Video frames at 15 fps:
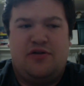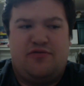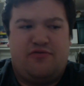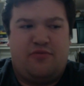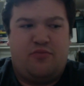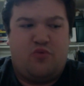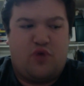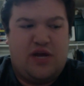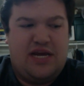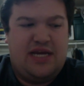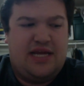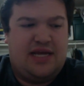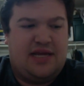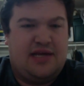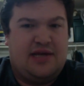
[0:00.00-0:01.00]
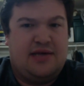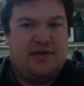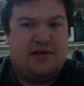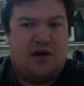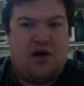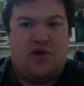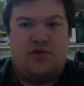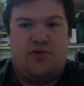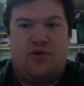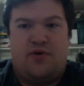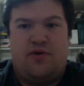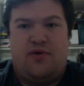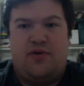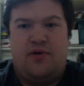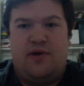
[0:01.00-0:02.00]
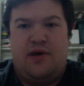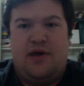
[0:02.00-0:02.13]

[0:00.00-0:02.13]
from reading Gone Girl.